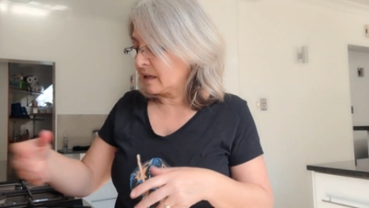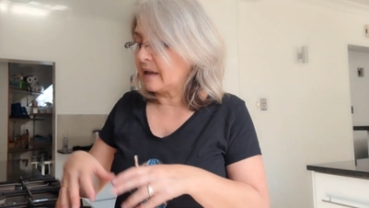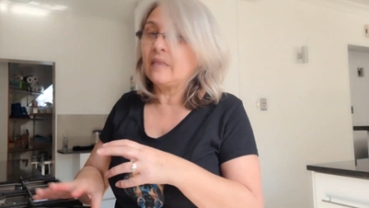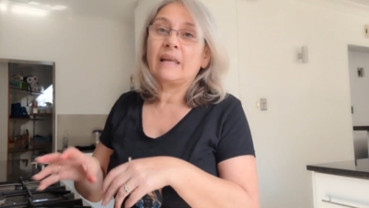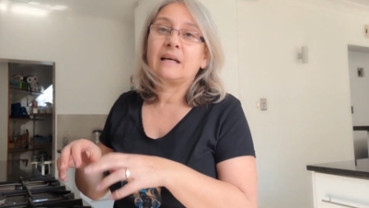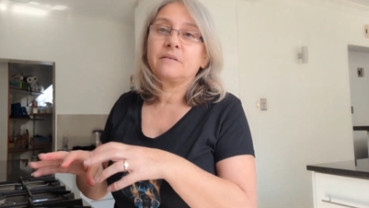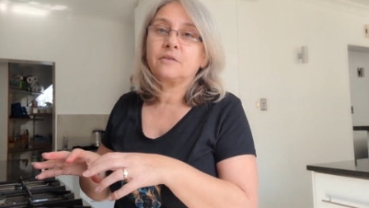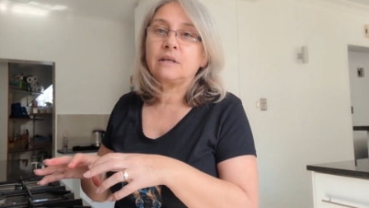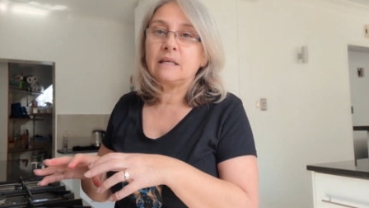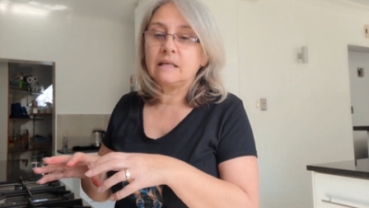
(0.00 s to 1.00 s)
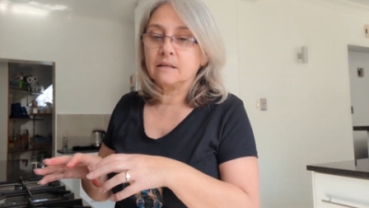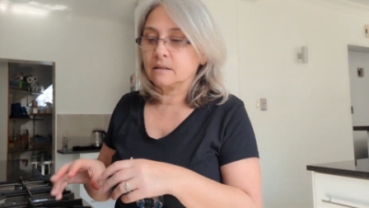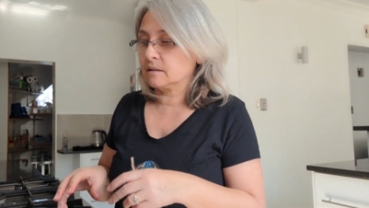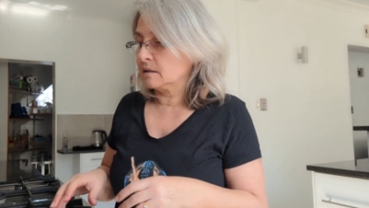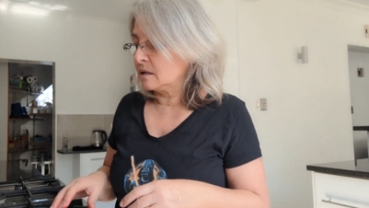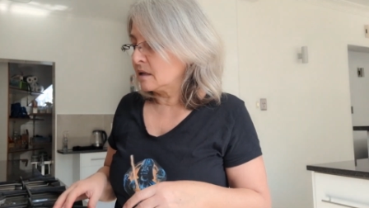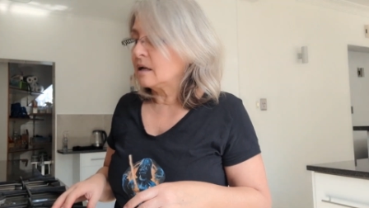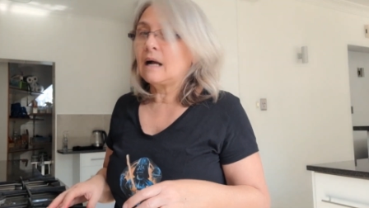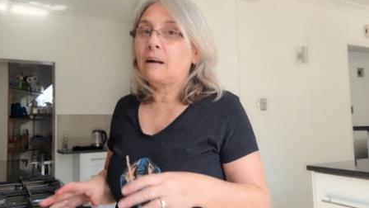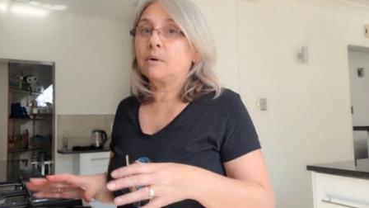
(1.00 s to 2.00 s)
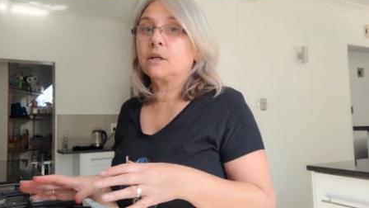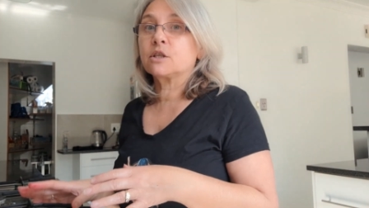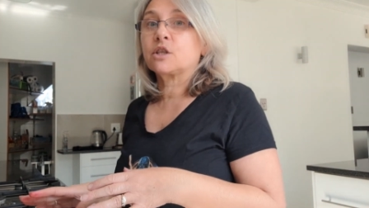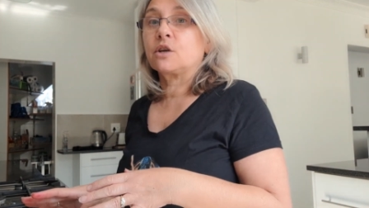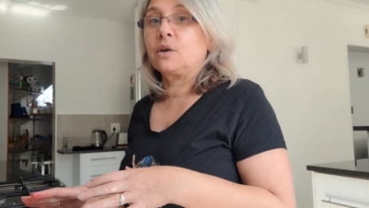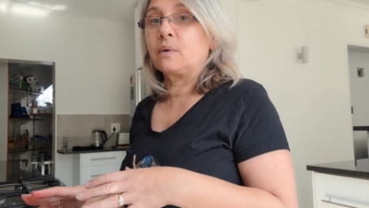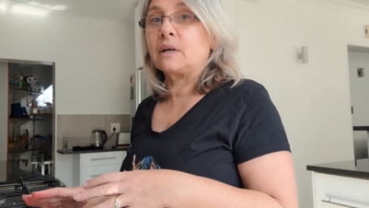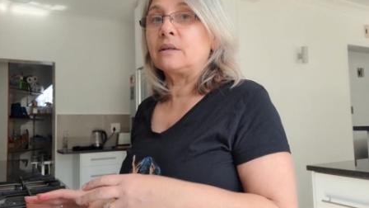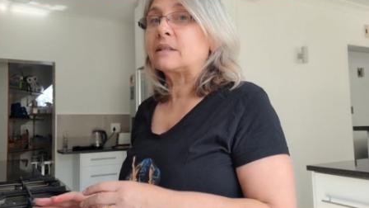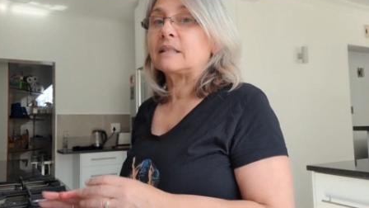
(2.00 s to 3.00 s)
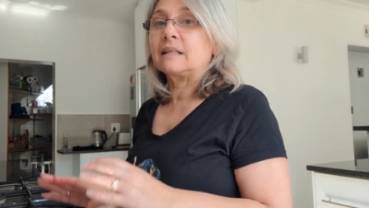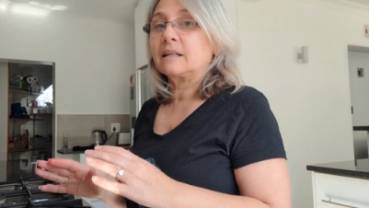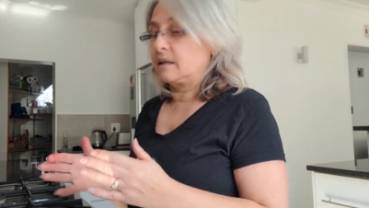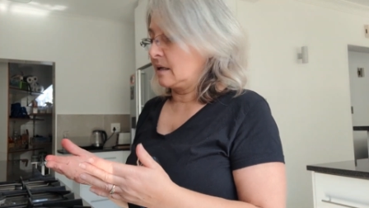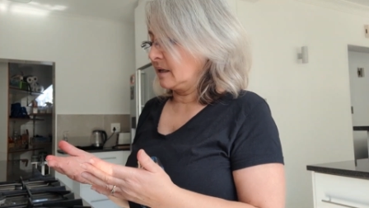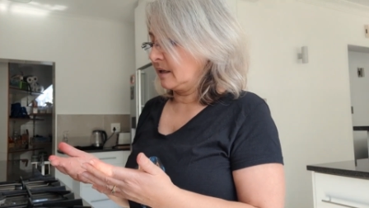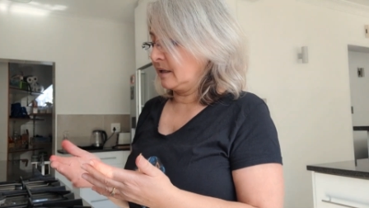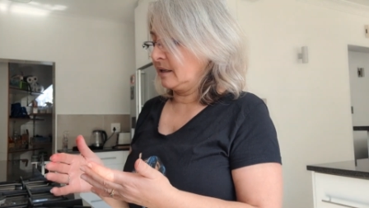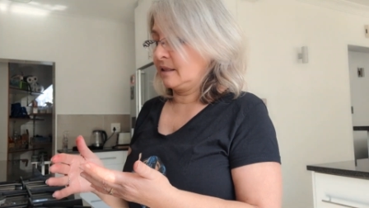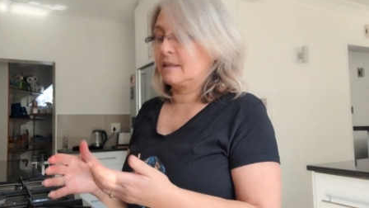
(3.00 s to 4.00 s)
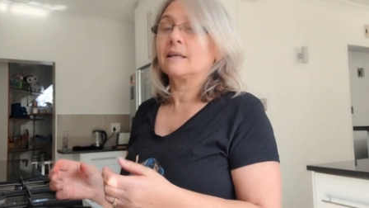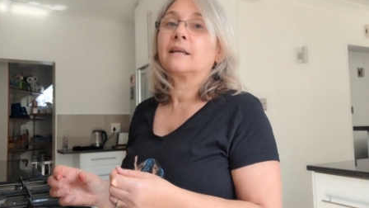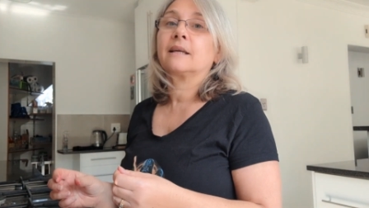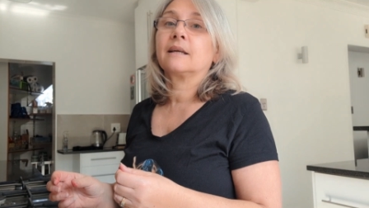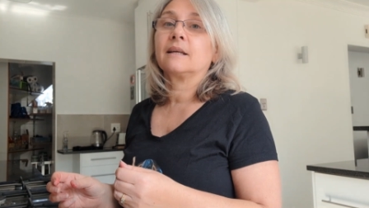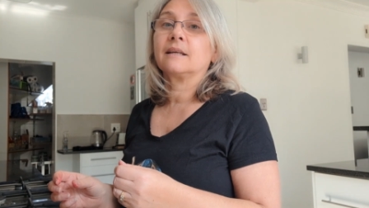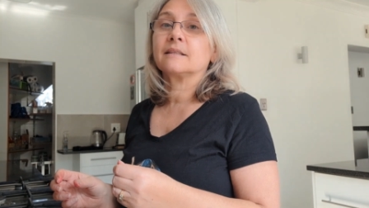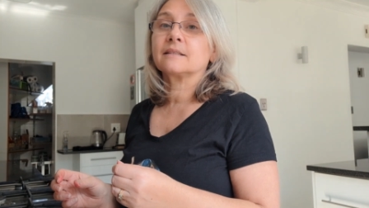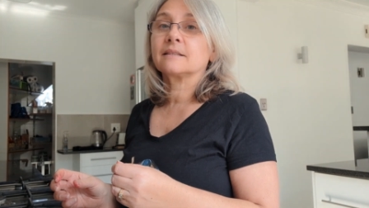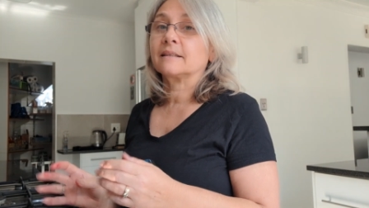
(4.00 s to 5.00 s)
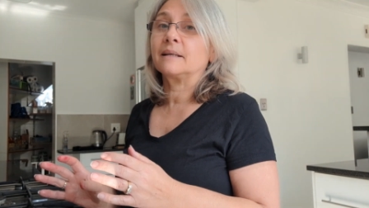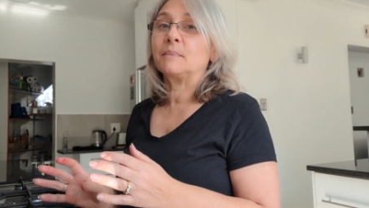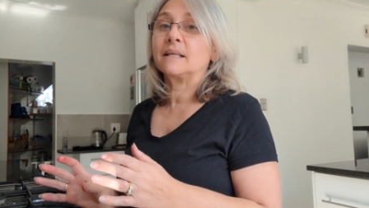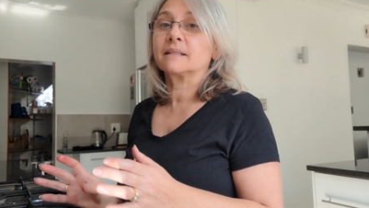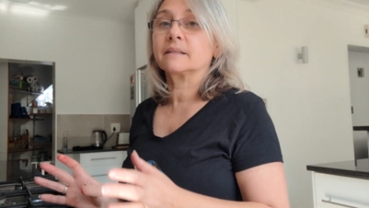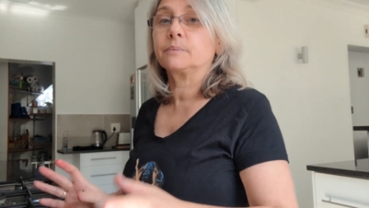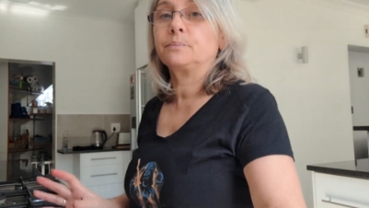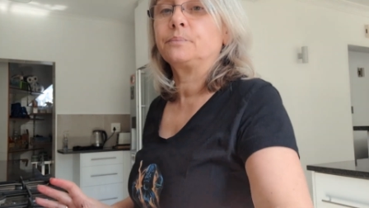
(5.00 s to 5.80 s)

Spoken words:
and then I have to knead it. I'm going to just show you what it looks like. I think it's a mess.